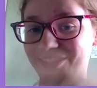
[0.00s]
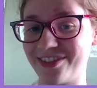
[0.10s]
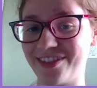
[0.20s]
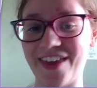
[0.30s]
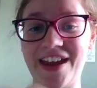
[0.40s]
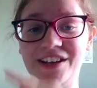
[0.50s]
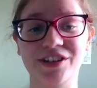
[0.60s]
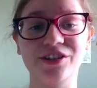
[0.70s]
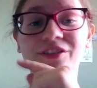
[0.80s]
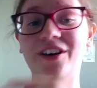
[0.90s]
then
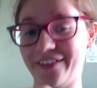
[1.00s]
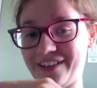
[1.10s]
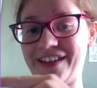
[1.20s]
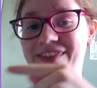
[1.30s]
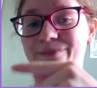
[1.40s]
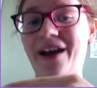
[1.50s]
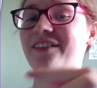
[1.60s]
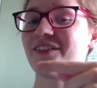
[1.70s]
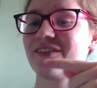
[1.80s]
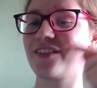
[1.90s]
you can't see the
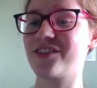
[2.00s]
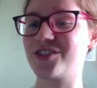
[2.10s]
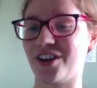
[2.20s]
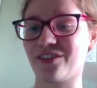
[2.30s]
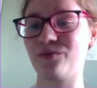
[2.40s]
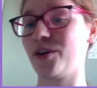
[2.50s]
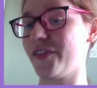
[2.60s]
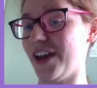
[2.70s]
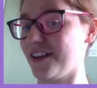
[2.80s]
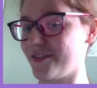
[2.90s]
patterns, just what
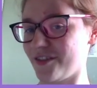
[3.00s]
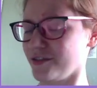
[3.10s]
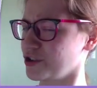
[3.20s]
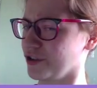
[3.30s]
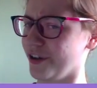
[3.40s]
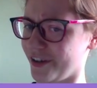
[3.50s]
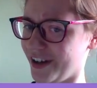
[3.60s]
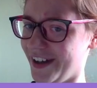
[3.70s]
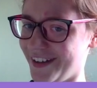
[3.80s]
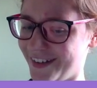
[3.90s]
the end result should look
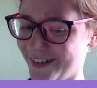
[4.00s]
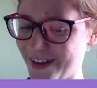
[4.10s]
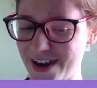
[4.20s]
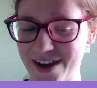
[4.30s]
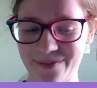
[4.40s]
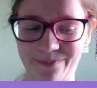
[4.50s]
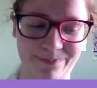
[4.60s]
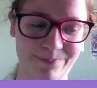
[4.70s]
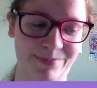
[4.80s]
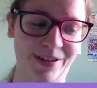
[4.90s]
like.
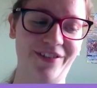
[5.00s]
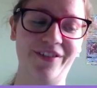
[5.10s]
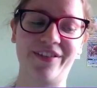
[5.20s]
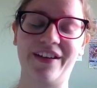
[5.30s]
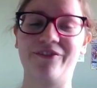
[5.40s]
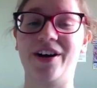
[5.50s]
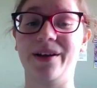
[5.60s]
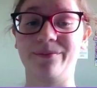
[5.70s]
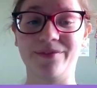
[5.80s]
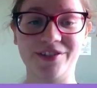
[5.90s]
Because if
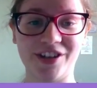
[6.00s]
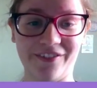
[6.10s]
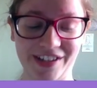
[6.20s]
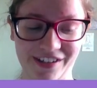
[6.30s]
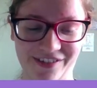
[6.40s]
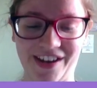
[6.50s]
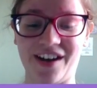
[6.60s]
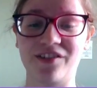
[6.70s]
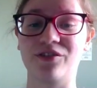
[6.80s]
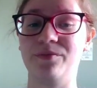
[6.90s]
I'm showing you the
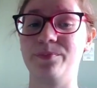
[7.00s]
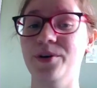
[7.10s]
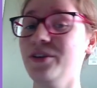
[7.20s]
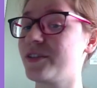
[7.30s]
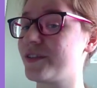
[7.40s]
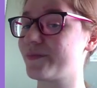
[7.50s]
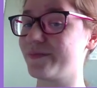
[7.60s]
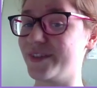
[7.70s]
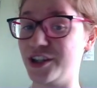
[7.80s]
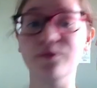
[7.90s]
actual book,
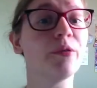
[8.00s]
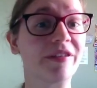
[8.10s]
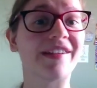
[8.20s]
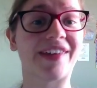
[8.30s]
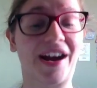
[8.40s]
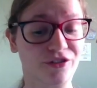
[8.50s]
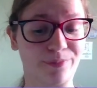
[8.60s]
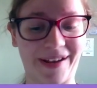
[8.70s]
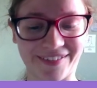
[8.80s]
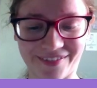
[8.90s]
you will see the actual
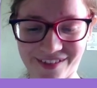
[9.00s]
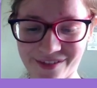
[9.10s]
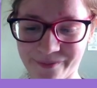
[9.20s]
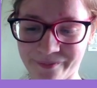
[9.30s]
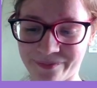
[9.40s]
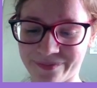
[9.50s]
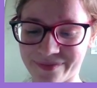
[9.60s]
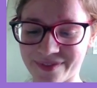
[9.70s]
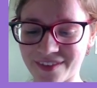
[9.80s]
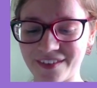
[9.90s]
patterns.
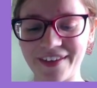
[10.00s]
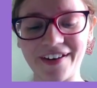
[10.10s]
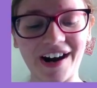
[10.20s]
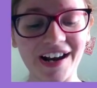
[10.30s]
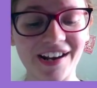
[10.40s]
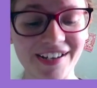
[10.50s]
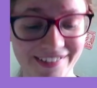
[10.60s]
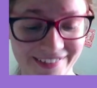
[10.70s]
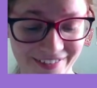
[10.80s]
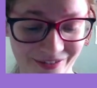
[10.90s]
I
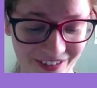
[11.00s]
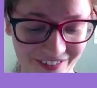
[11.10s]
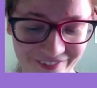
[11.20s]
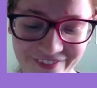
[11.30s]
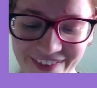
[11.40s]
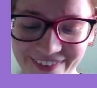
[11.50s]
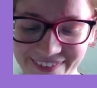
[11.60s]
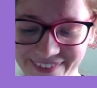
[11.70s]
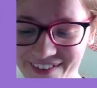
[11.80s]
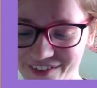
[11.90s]
like as well,
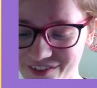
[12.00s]
this